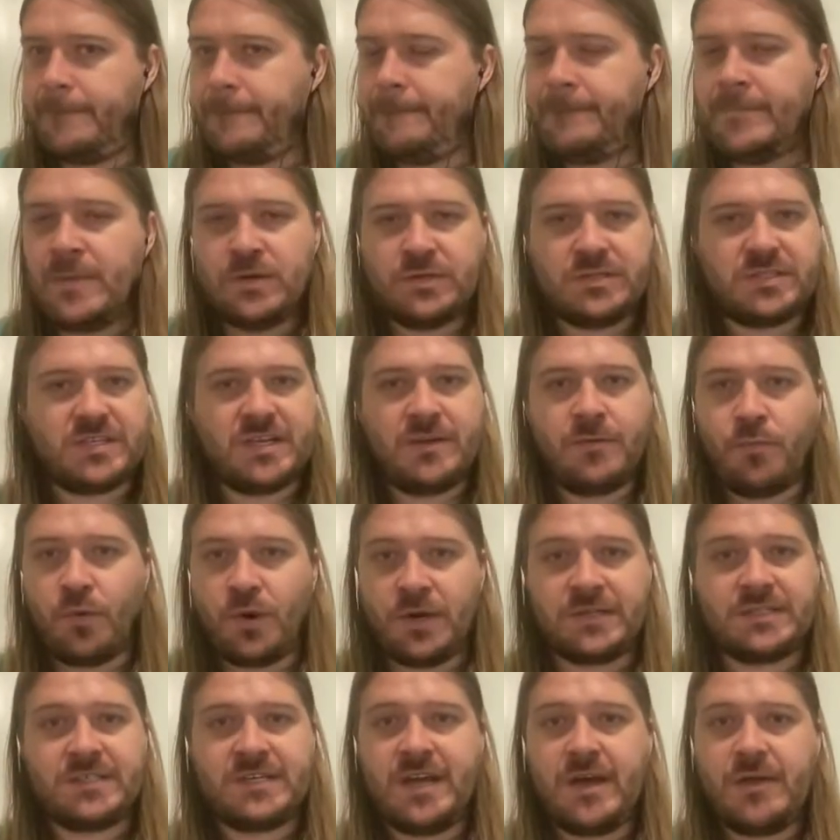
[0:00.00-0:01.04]
mostly
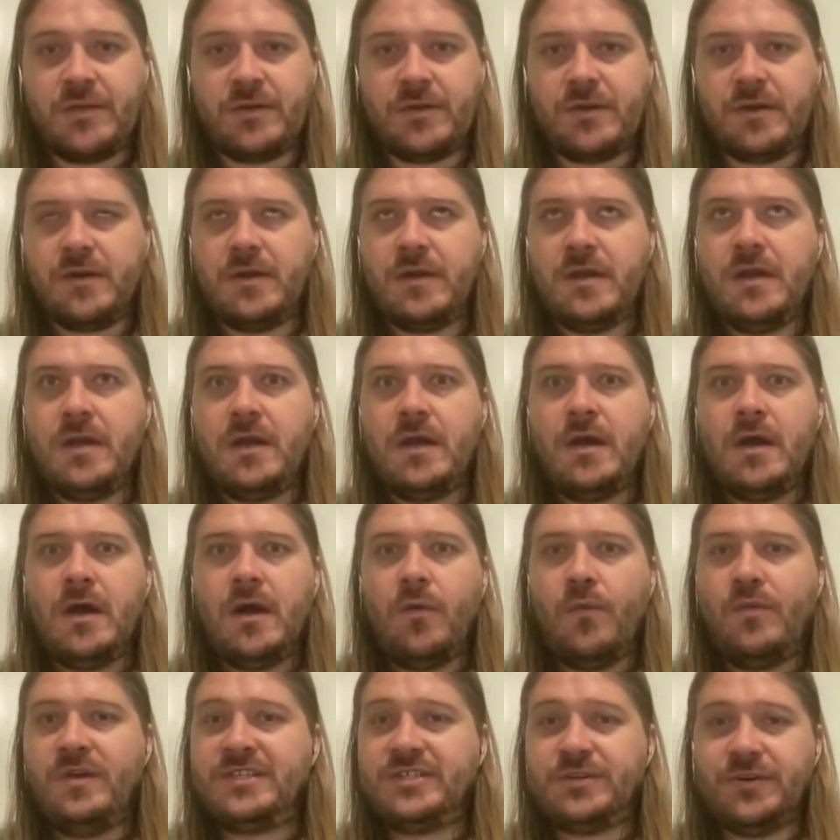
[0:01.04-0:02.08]
work together.
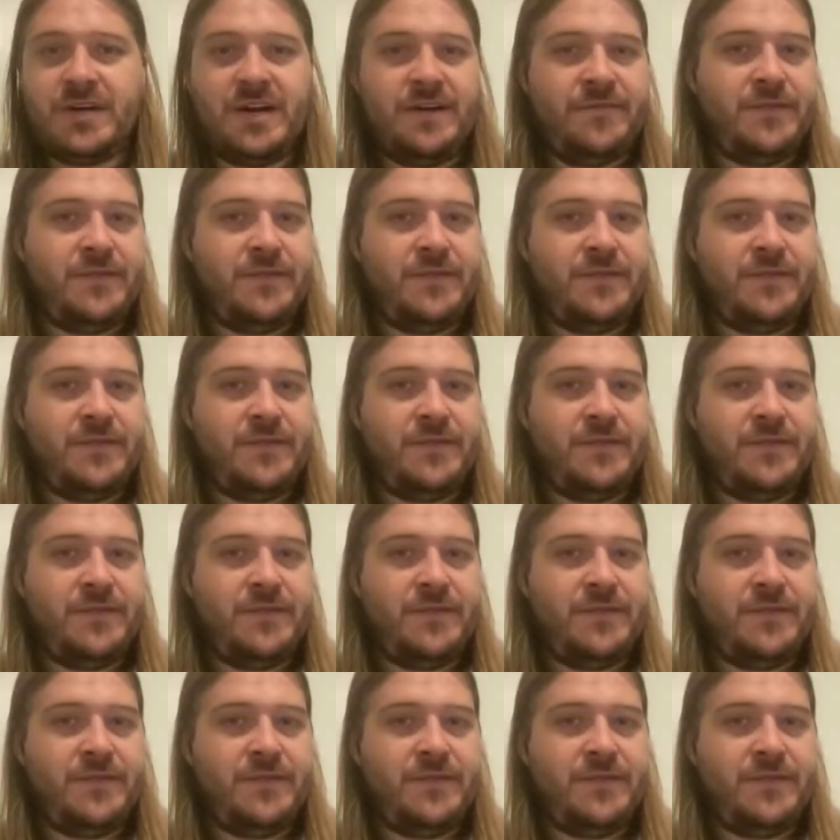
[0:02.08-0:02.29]
We still got